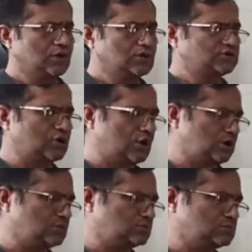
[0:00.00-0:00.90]

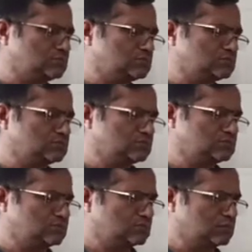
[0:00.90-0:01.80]
So,
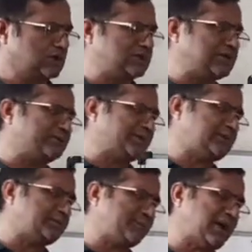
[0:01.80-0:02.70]
in
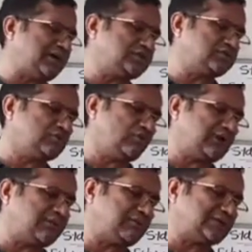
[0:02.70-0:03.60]
different part,
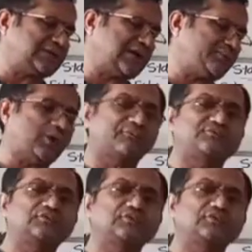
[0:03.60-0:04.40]
whatever type of